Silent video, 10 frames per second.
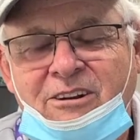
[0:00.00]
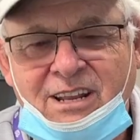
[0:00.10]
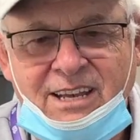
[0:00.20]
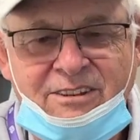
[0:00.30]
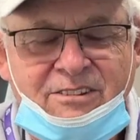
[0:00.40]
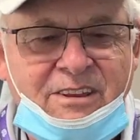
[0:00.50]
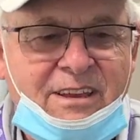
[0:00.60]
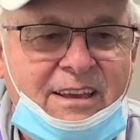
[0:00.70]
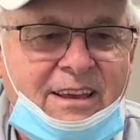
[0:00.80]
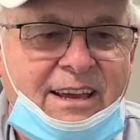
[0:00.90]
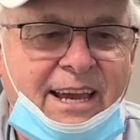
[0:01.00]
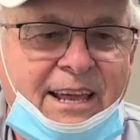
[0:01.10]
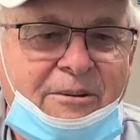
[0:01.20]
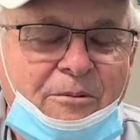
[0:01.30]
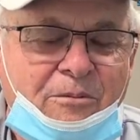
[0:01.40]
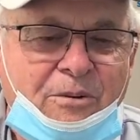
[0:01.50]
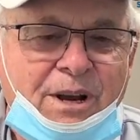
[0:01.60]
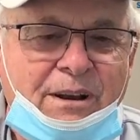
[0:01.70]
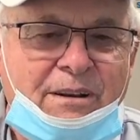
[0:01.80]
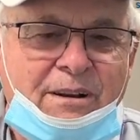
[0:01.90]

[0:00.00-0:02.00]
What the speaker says: leagues. And when